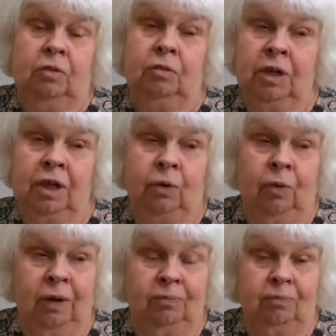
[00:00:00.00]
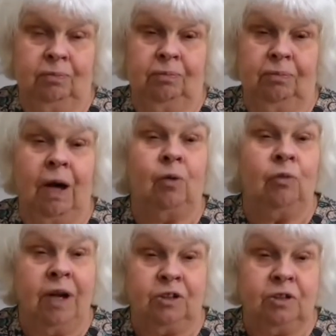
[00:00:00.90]
really quite
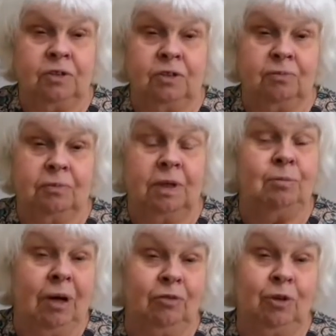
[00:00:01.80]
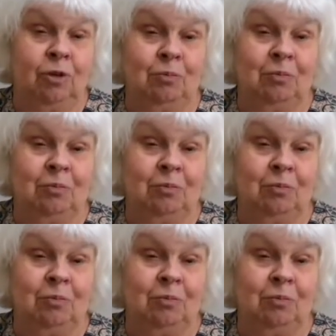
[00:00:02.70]
outrageous, in my view.